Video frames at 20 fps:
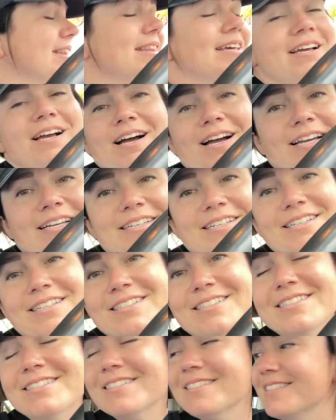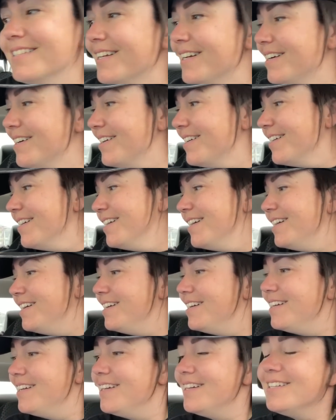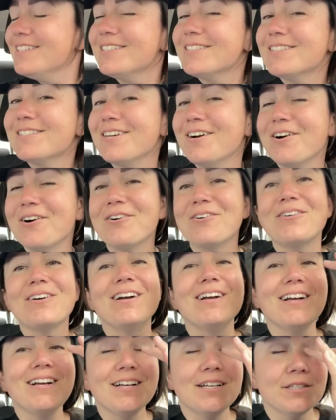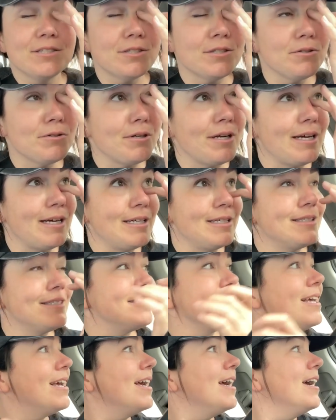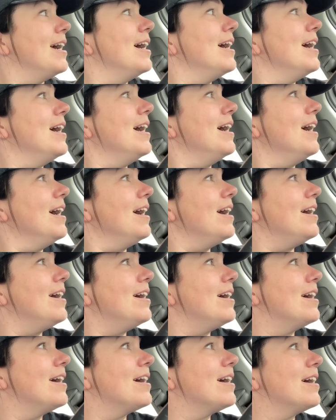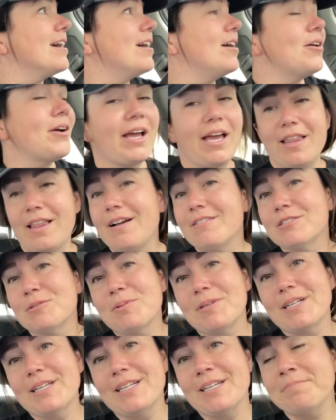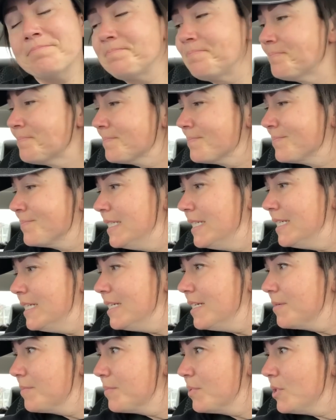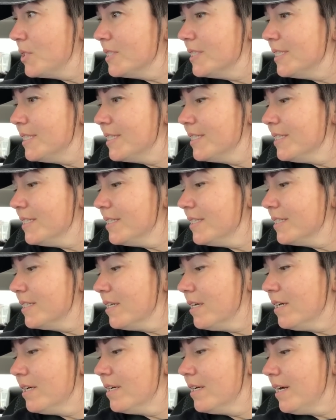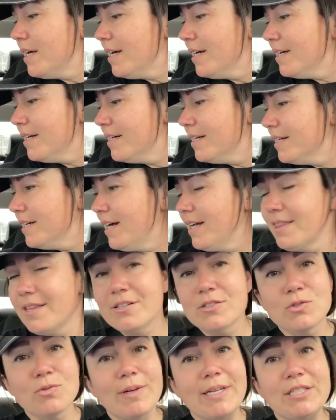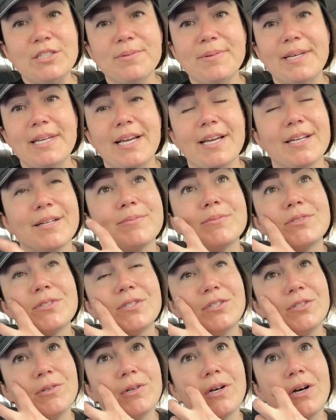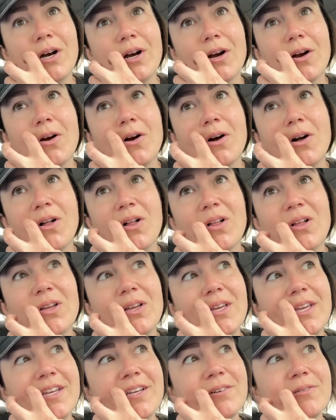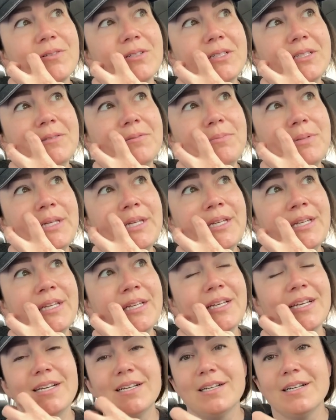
the kindest. Oh, so nice. Okay, that was pretty good. Pretty good. There's way too many items to do a car haul. It would be